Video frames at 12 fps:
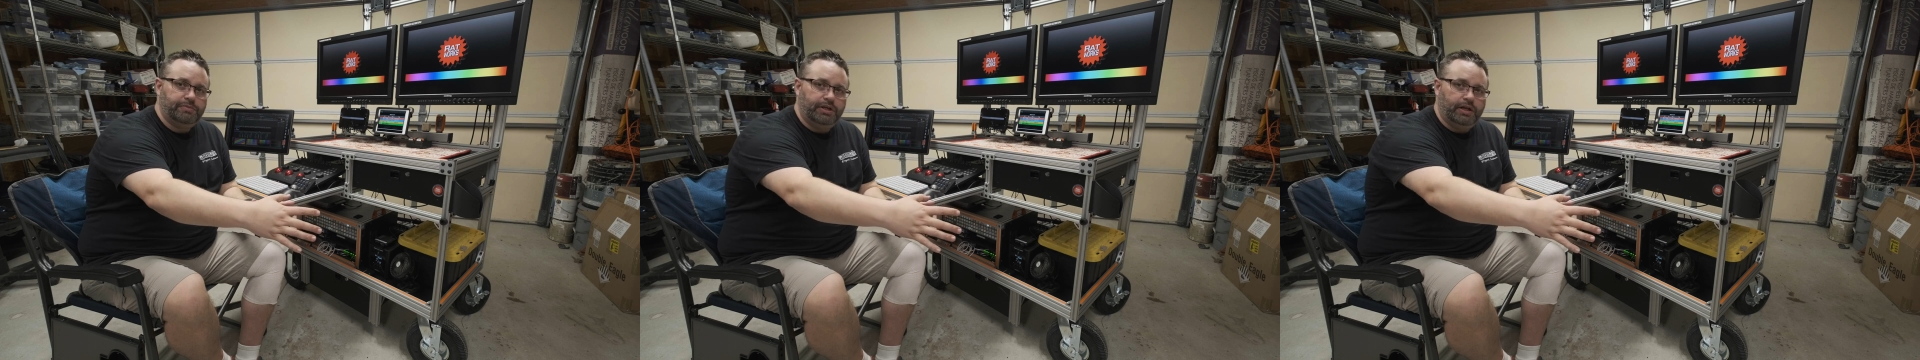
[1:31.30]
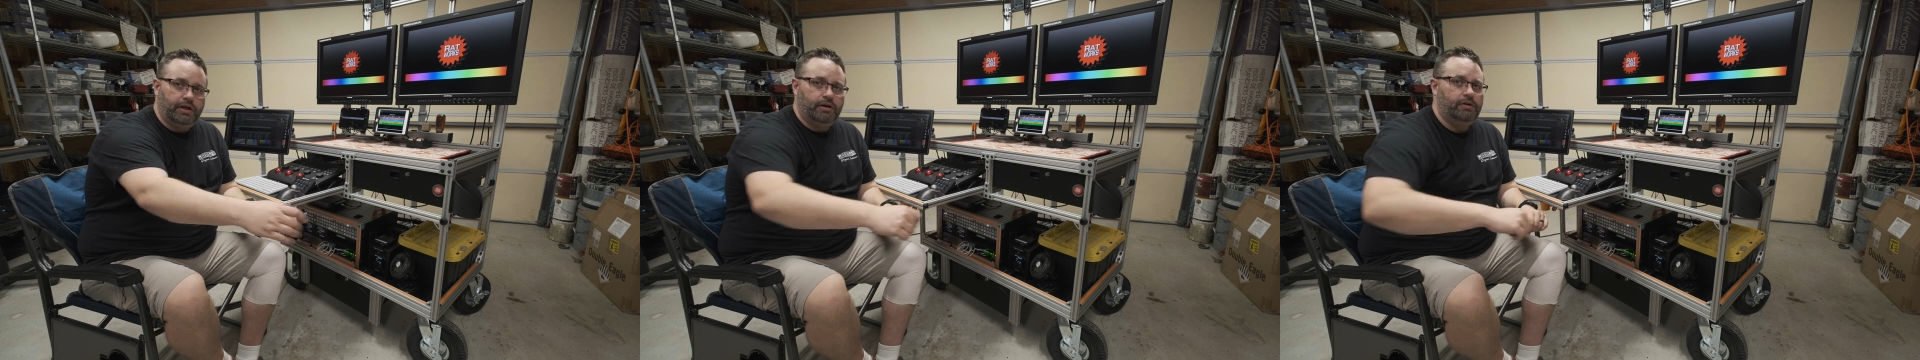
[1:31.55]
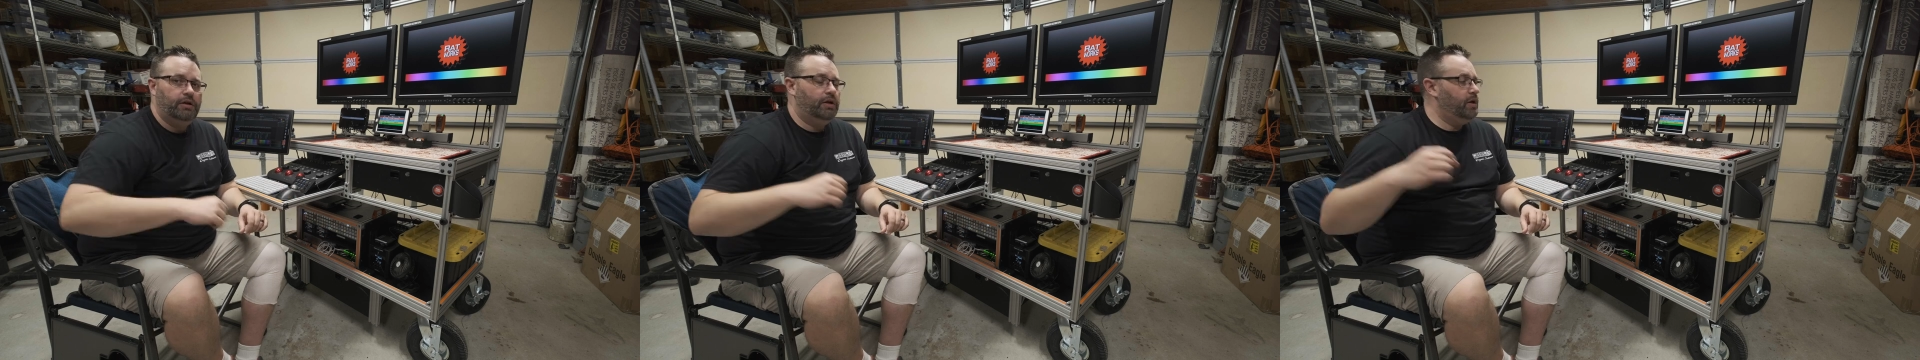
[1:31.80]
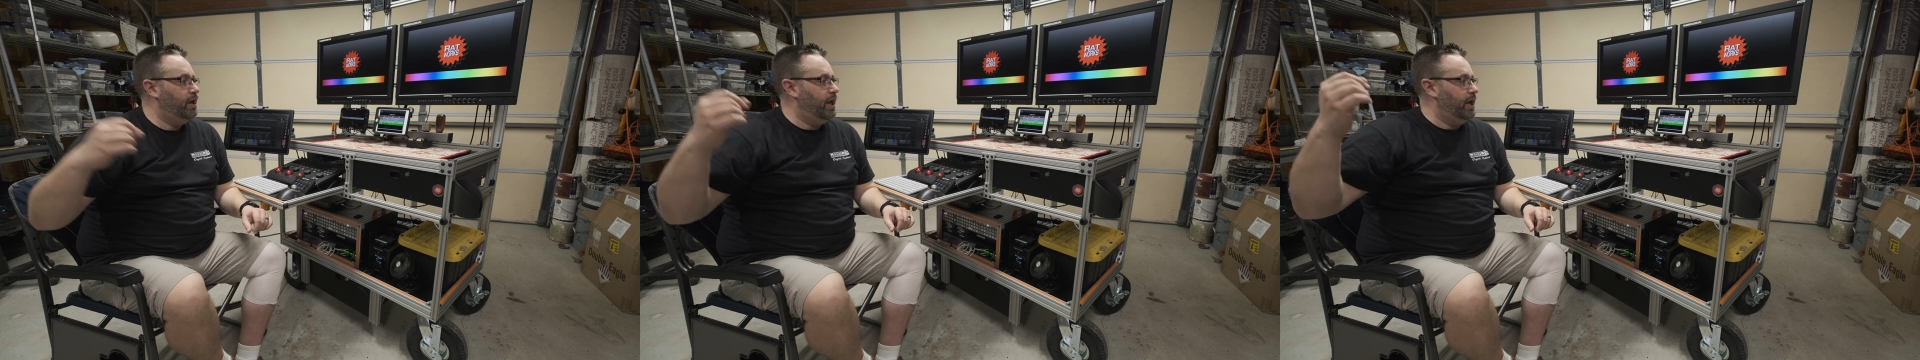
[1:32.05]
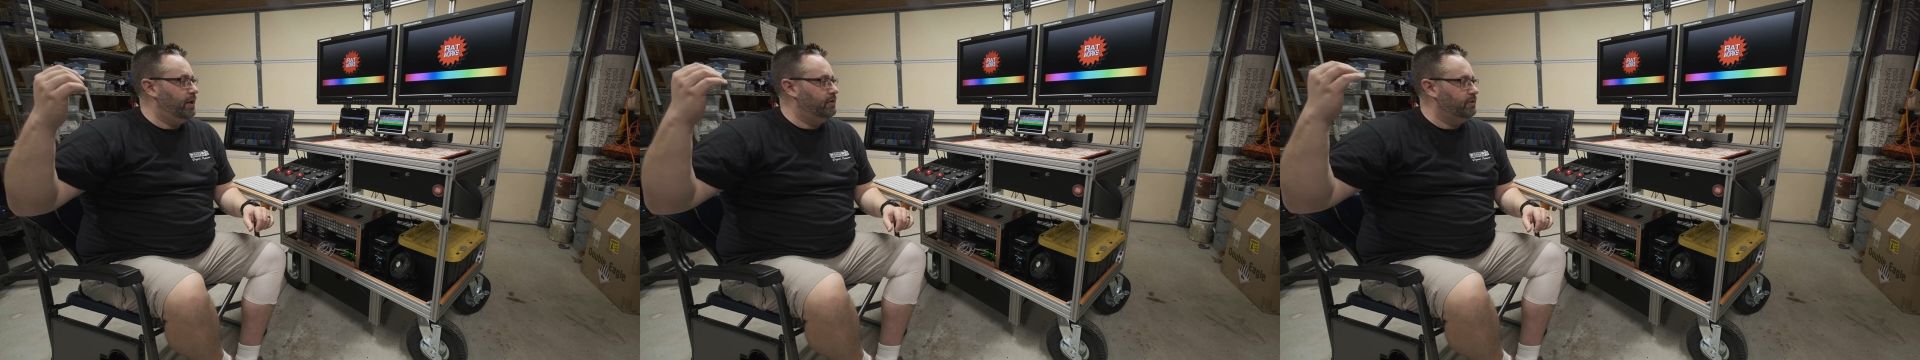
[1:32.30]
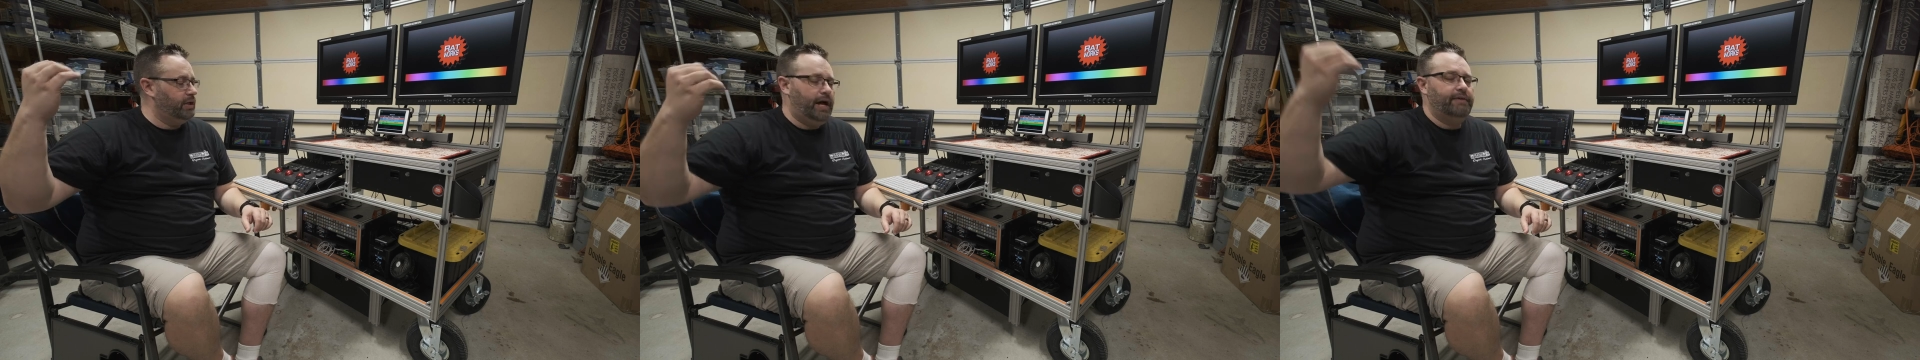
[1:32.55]
me here, and
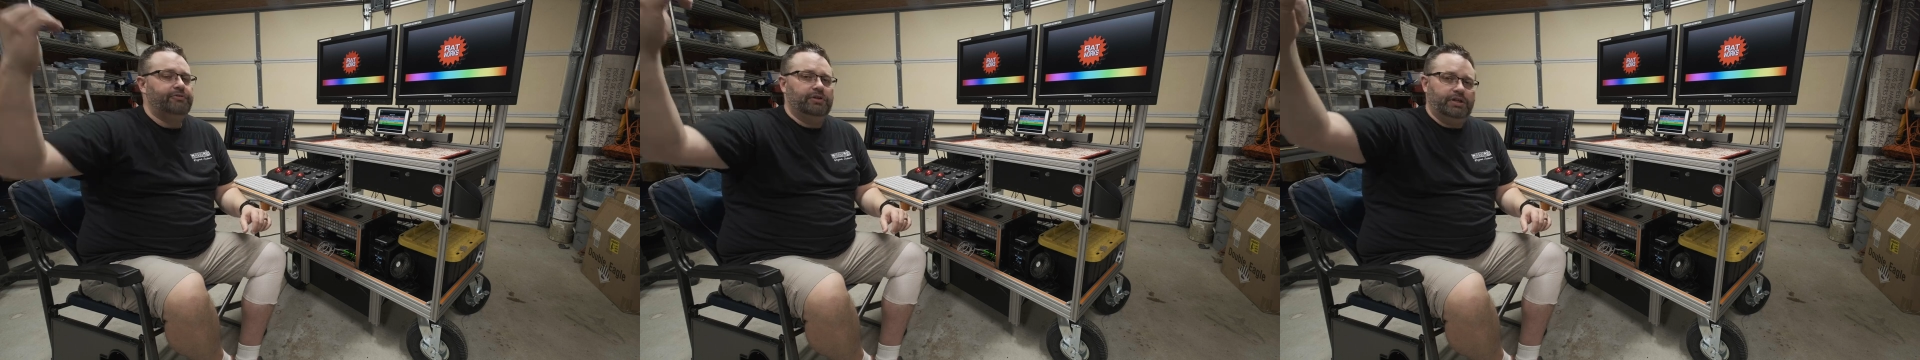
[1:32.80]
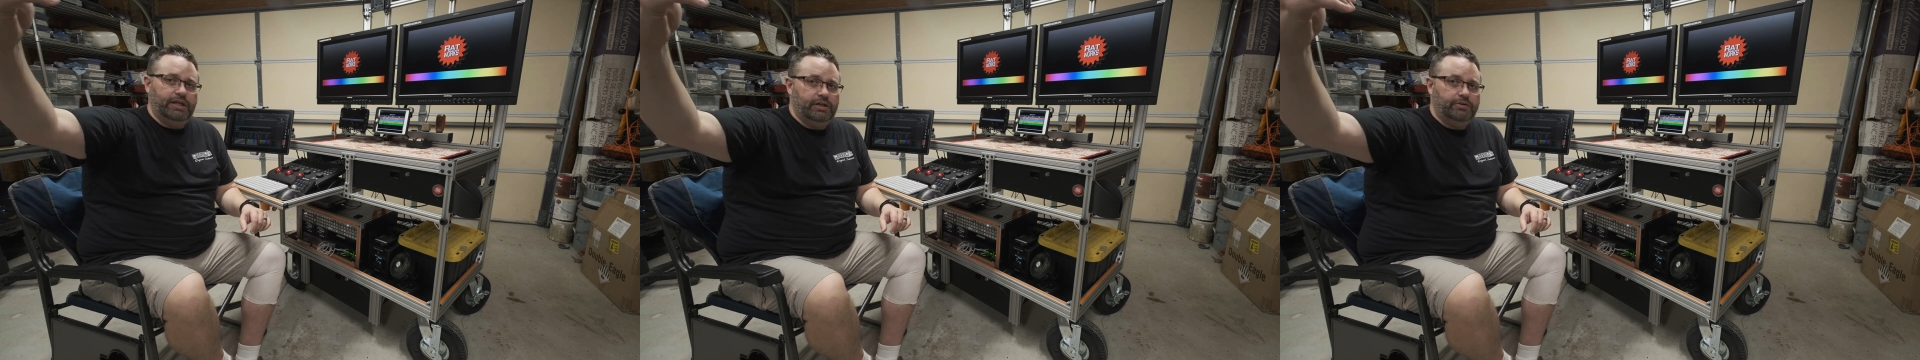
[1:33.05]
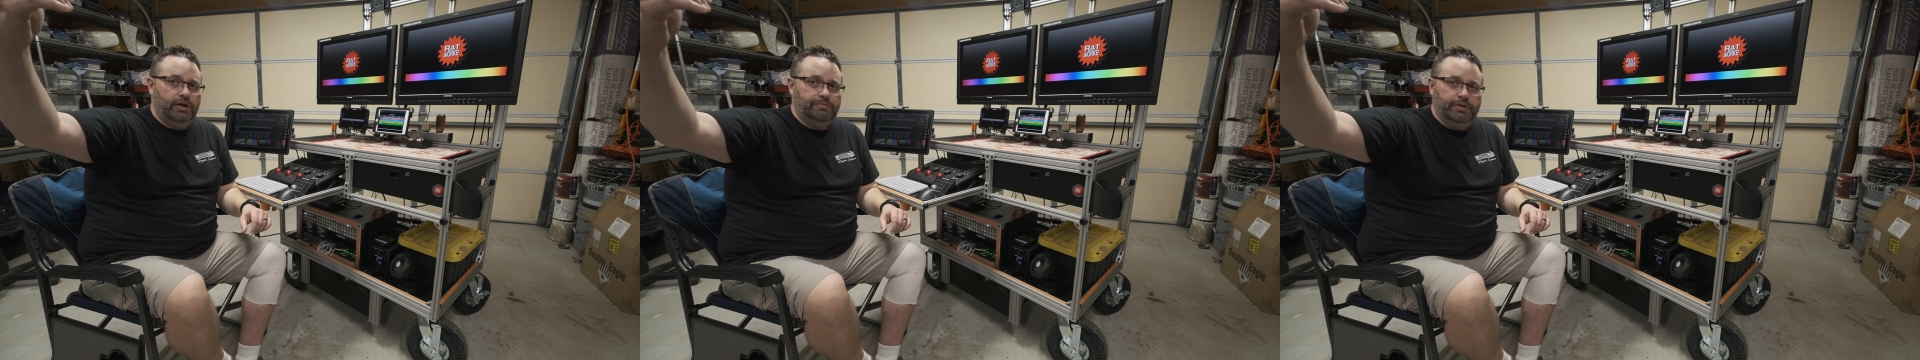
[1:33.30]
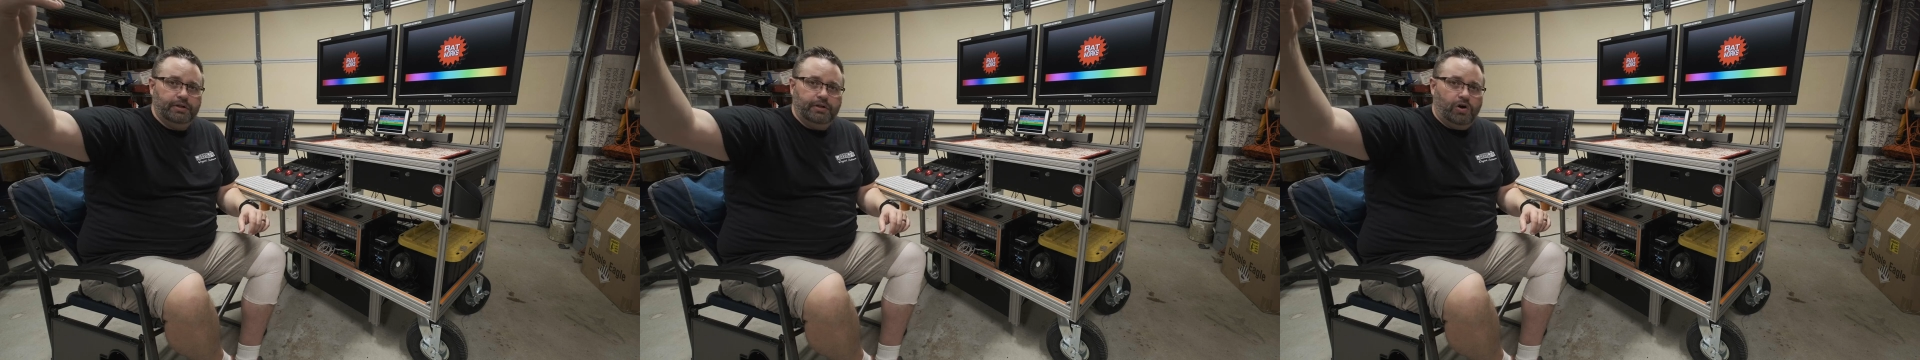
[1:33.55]
gaffer and key grip,